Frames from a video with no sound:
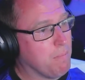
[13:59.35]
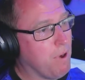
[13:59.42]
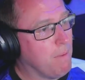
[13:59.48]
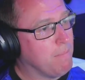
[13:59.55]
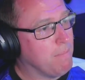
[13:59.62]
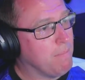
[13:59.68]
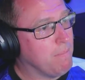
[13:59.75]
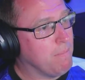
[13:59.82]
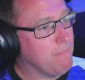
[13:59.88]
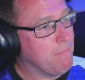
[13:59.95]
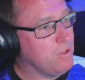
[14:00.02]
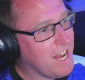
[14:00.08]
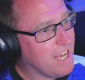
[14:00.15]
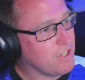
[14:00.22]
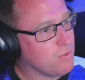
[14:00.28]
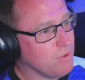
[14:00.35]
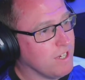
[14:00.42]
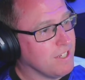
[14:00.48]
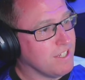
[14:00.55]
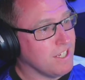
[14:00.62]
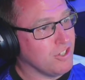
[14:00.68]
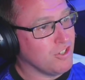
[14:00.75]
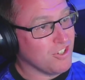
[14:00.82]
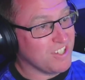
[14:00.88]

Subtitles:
I'll probably do for the next race is